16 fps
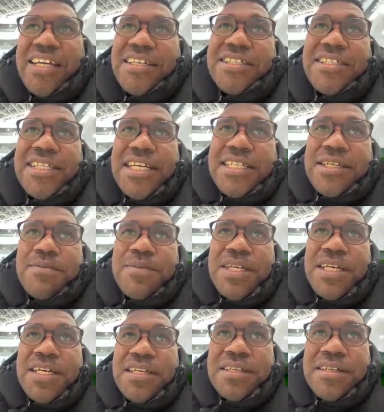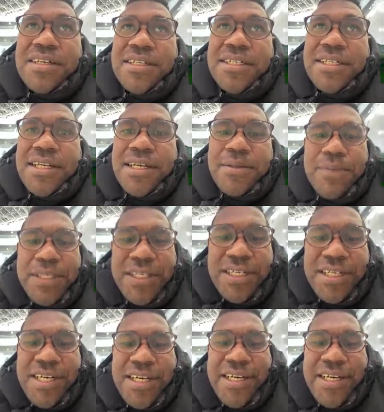discussed something a dilemma that I